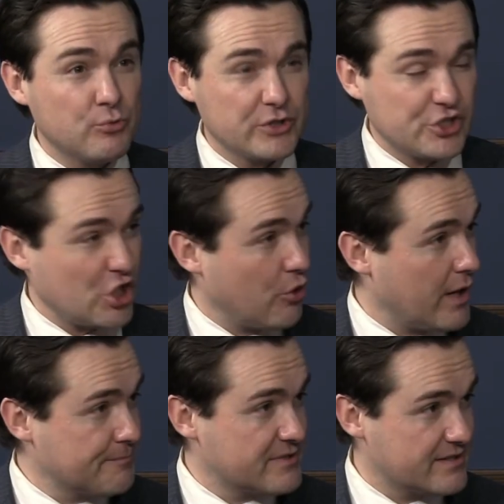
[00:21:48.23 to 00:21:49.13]
would show
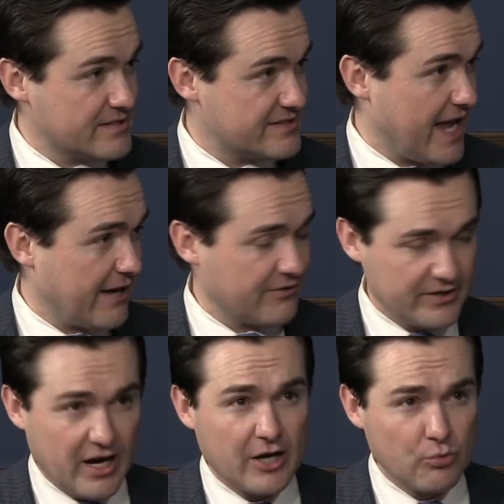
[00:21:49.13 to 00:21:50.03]
up to this tavern
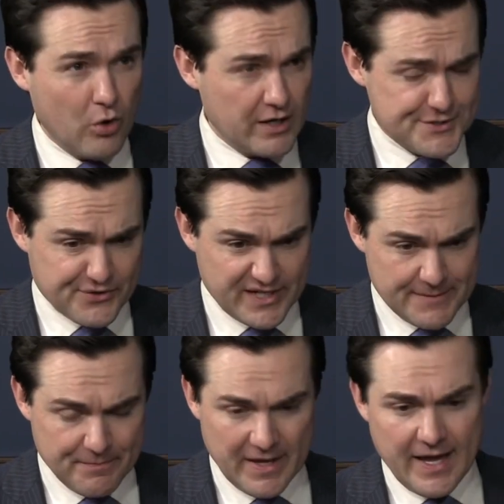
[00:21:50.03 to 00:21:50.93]
on Wall
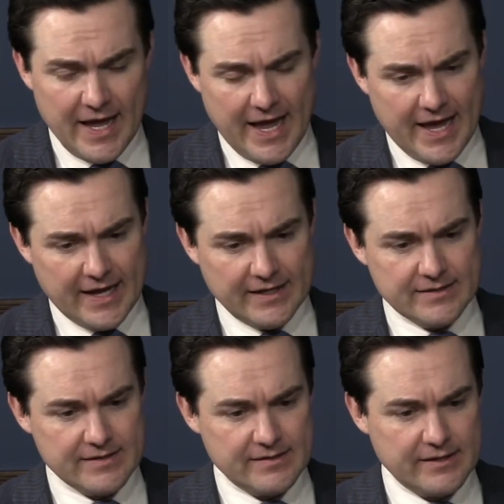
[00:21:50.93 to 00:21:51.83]
Street,
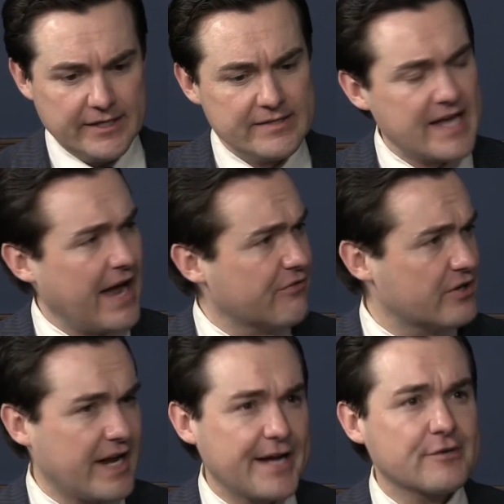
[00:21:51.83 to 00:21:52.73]
and the
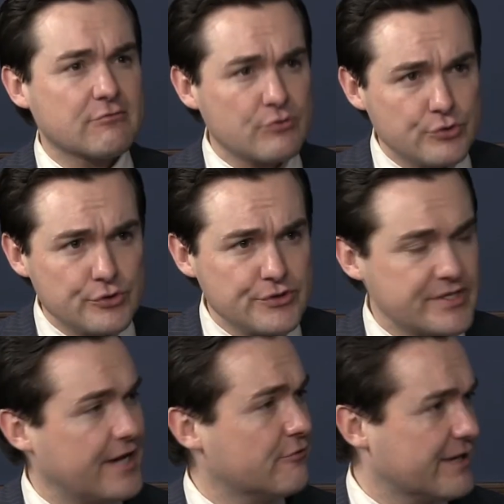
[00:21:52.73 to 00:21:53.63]
tavern had rules
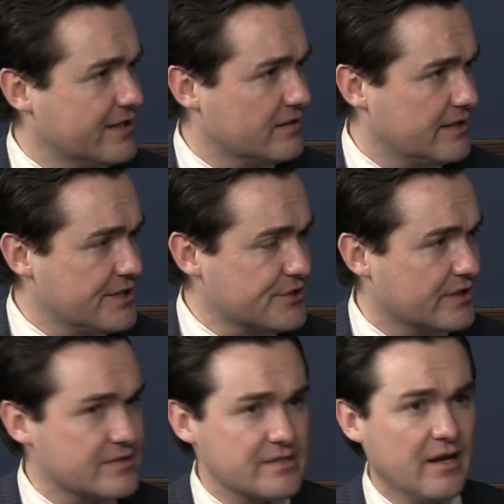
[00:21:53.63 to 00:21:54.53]
and
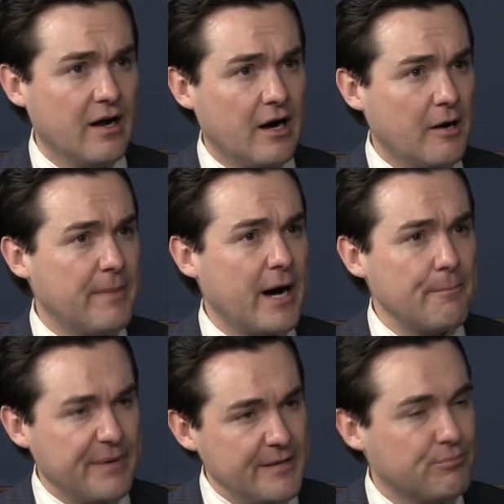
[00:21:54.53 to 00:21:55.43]
regulations about
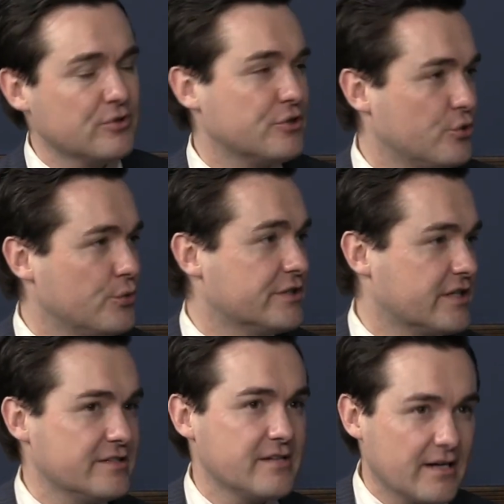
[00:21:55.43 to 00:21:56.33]
people who would
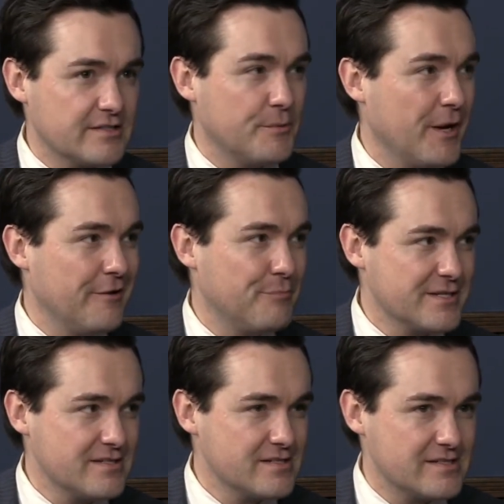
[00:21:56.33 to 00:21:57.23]
conduct
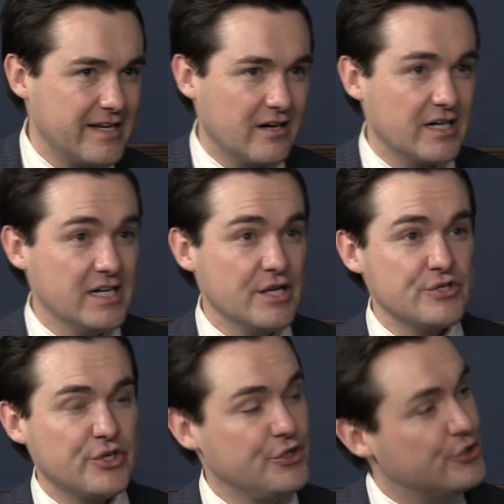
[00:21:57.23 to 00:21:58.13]
business there.
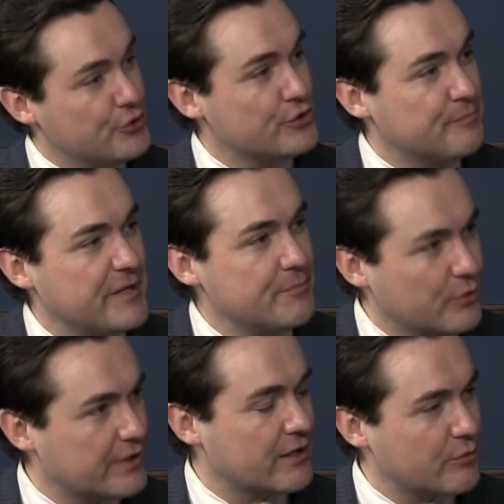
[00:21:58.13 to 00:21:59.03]
So you knew the people
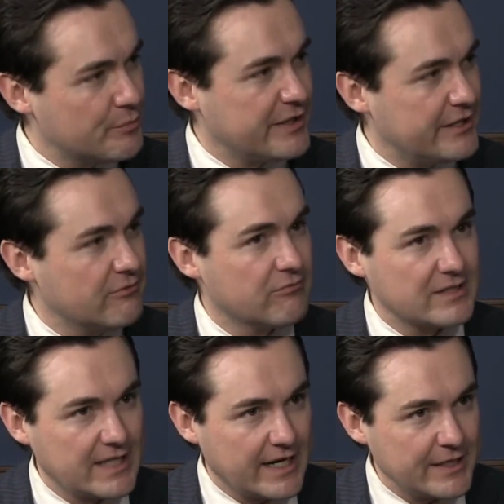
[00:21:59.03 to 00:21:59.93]
there would be
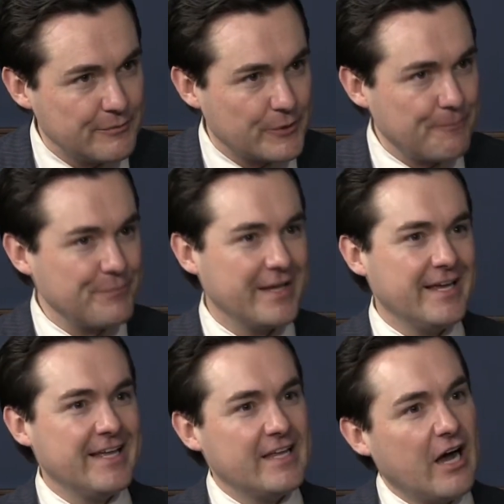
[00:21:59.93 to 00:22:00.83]
reliable.
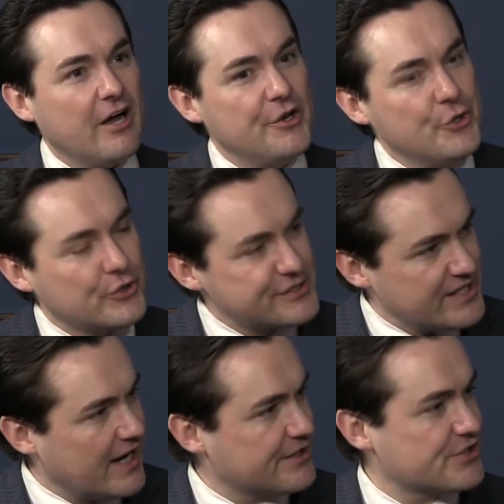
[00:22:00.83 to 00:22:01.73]
New York
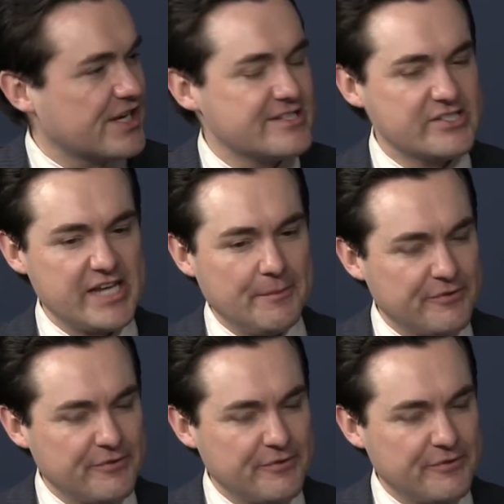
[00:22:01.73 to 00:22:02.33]
Stock Exchange, same